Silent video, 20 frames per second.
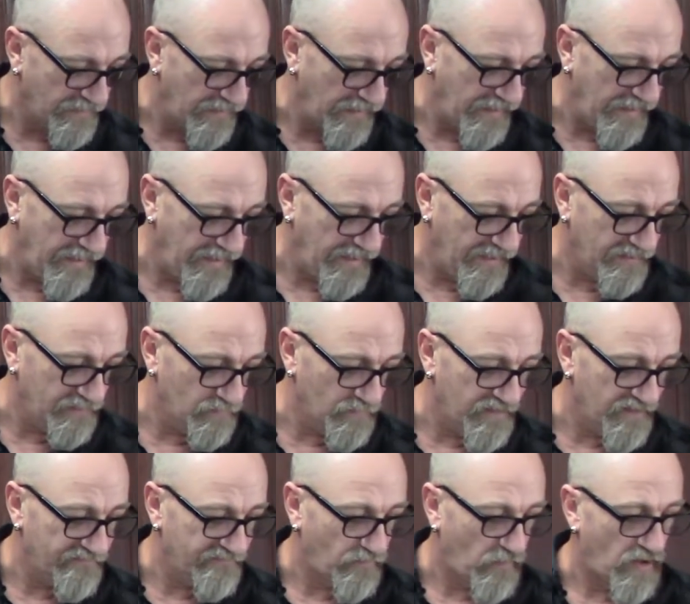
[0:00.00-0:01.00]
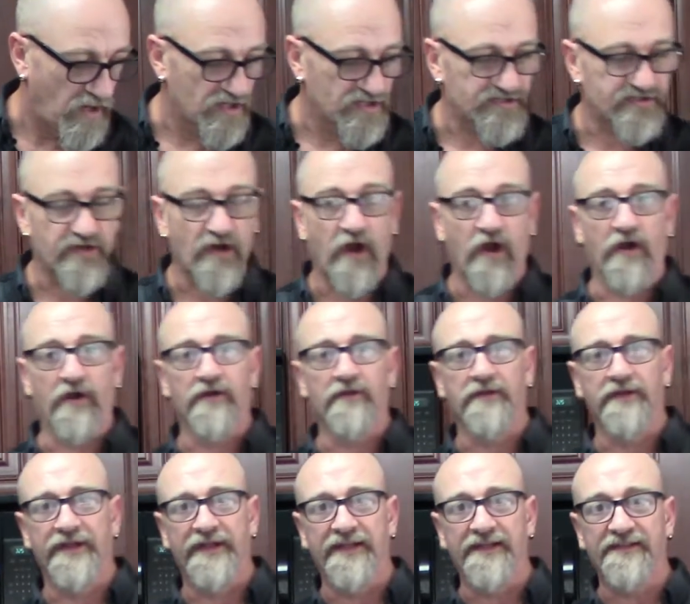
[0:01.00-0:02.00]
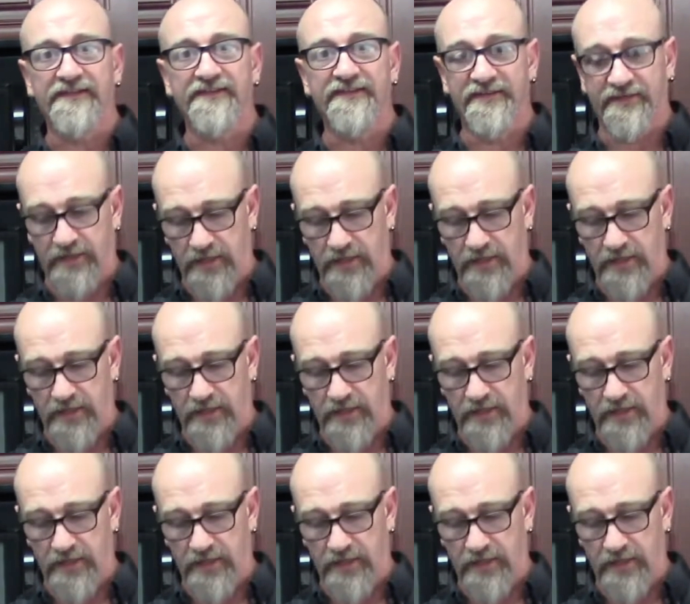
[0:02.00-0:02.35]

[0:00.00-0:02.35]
and we have washed our lids.